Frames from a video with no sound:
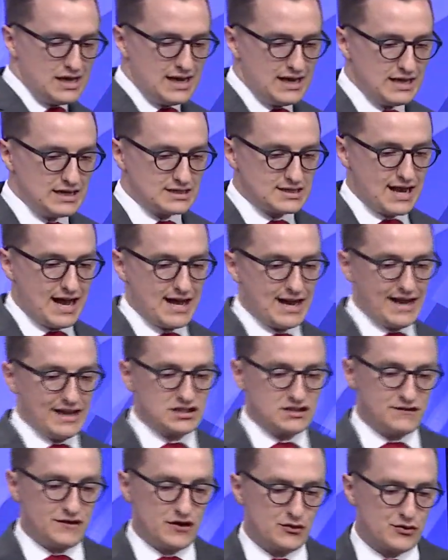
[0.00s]
has got a
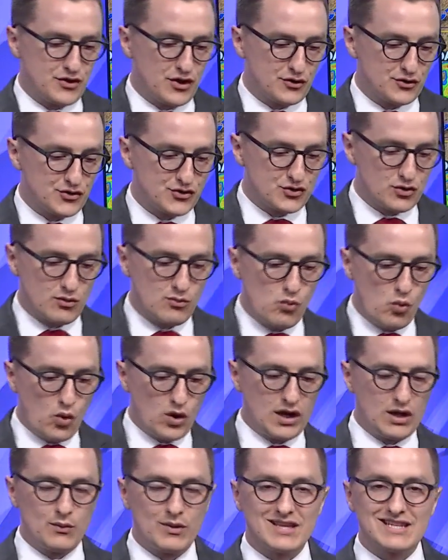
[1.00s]
severe thunderstorm
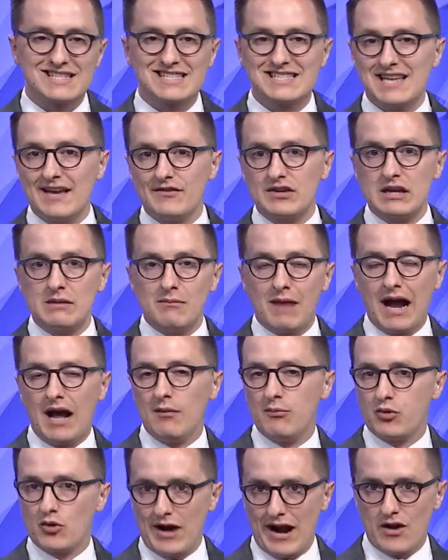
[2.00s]
warning with
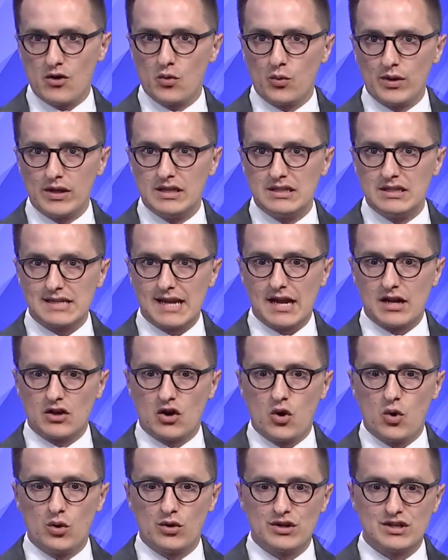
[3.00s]
70-mile-per-hour winds and
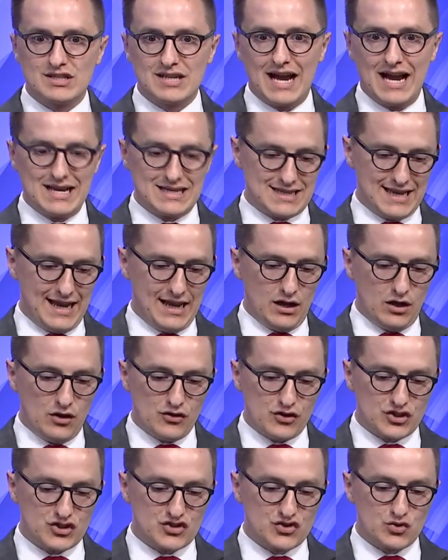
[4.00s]
quarter-size hail.
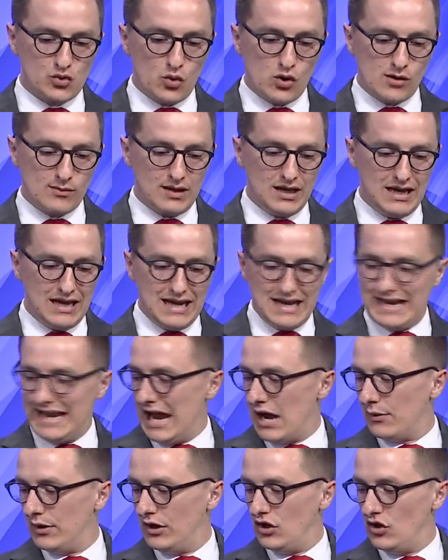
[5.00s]
The storm
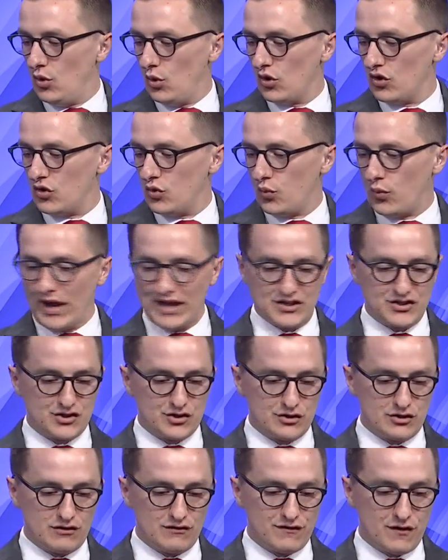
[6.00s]
now in
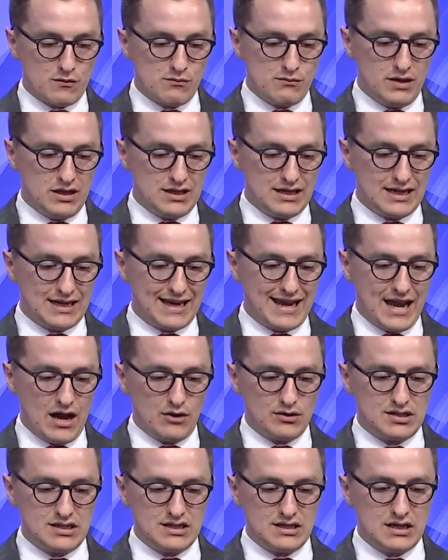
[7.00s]
northwestern Vermilion
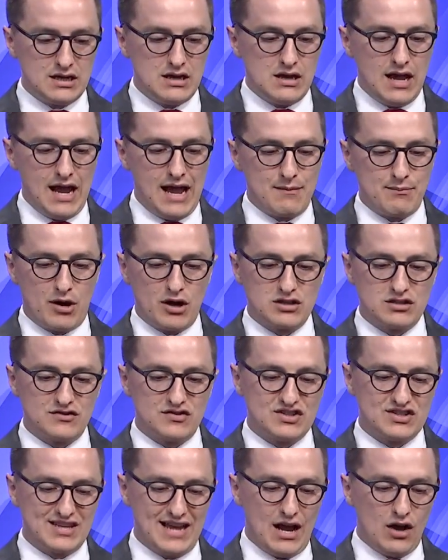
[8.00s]
County and parts of
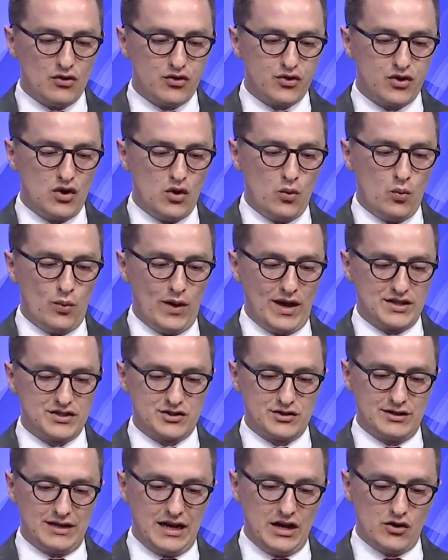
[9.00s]

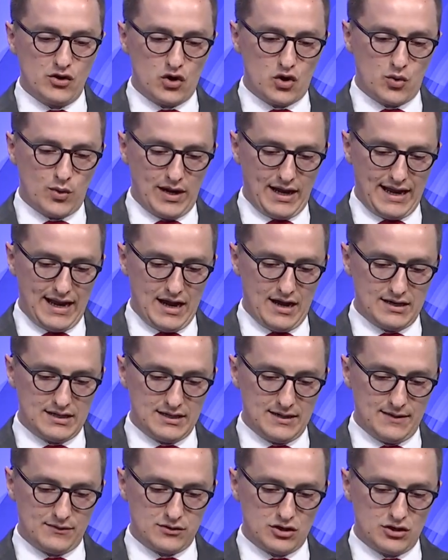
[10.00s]
southwestern Iroquois
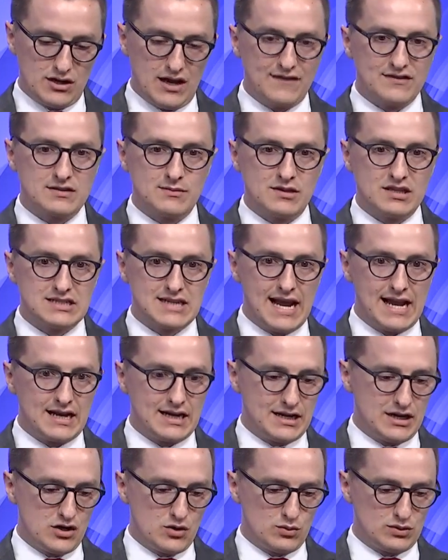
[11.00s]
County. I'll turn off some of the data
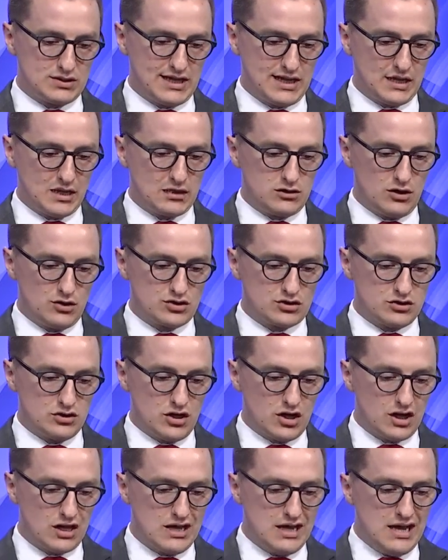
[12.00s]
here and we'll take a close
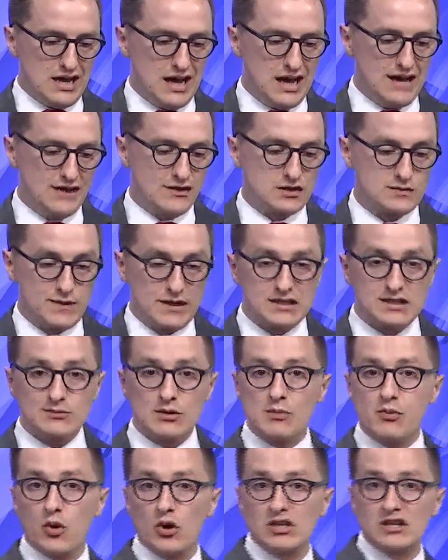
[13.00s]
look. There's been some
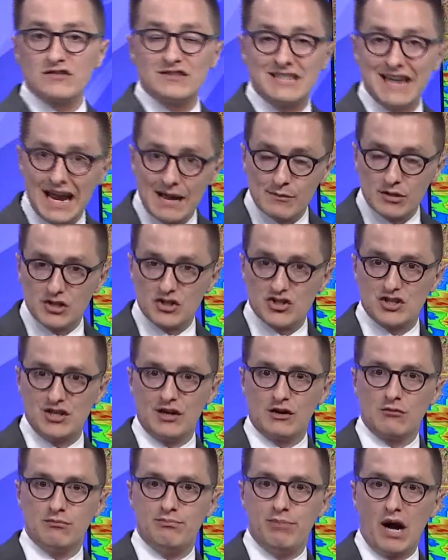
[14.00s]
reports of damage
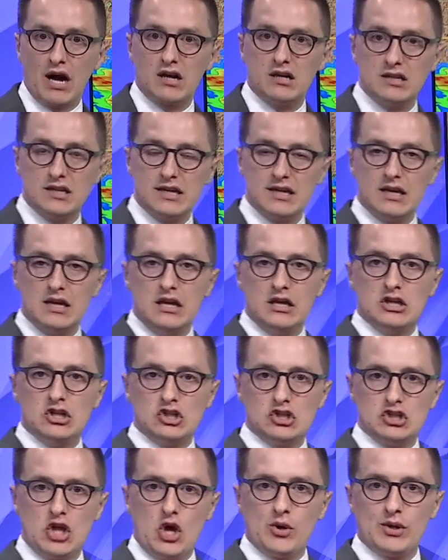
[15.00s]
near Buckley,
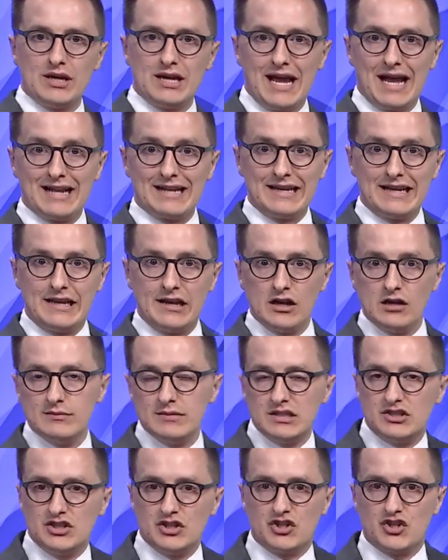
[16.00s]
Loda, and
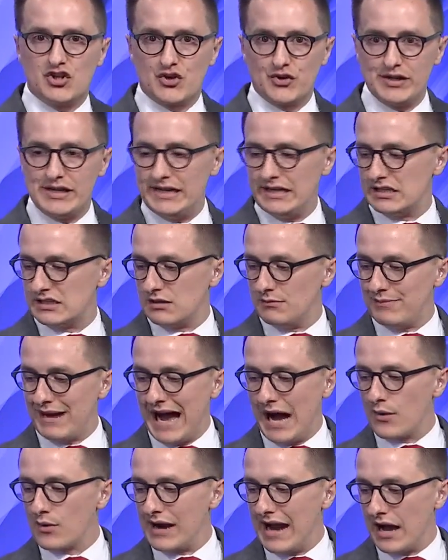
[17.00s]
Gilman to trees. Some
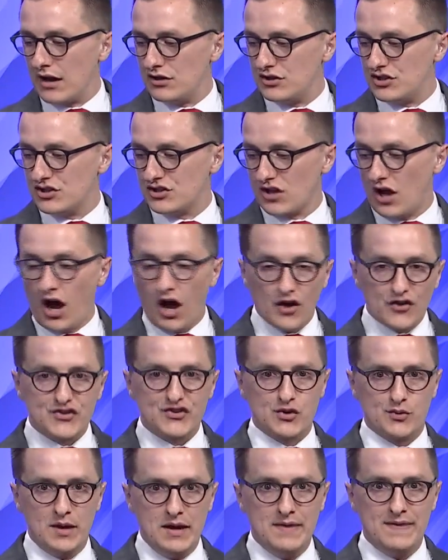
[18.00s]
power outages
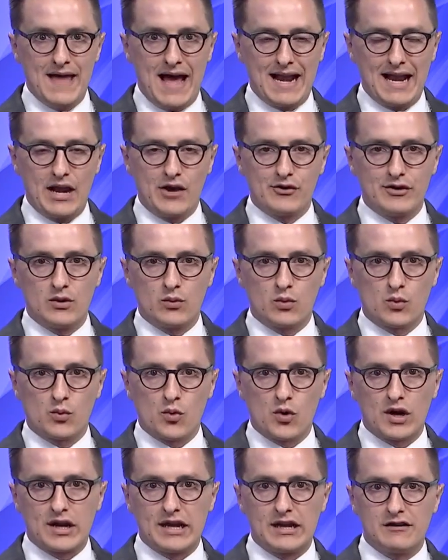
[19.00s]
also in that area. We're
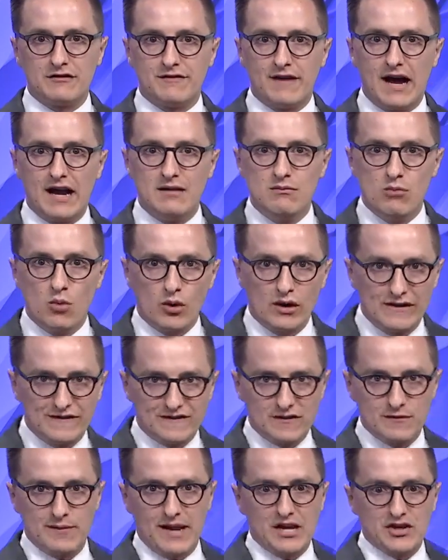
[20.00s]
working to find more
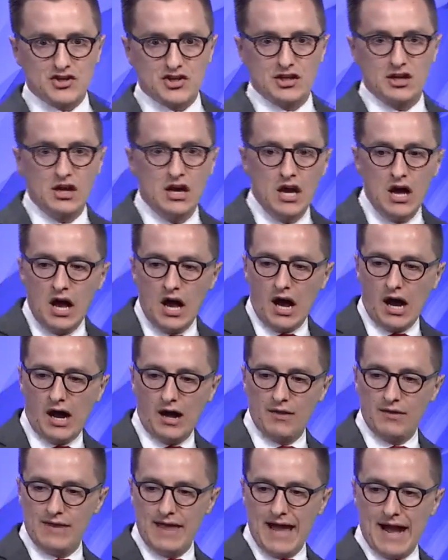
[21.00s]
information
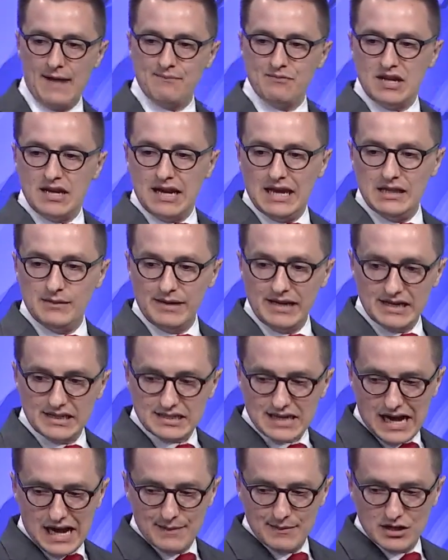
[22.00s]
on that. In the
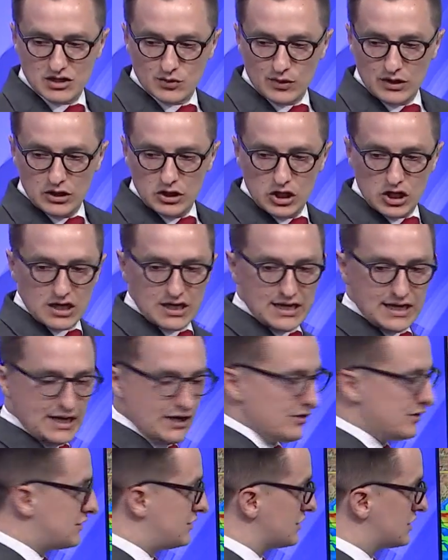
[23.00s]
meantime, as we look
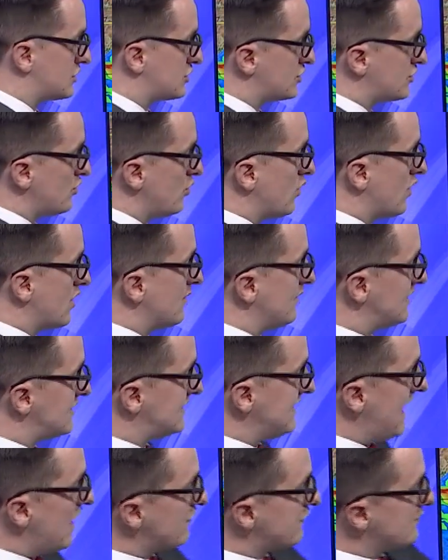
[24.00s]
here at this storm, it's
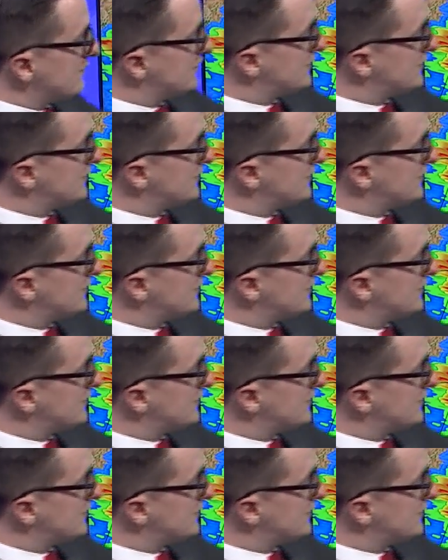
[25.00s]
now from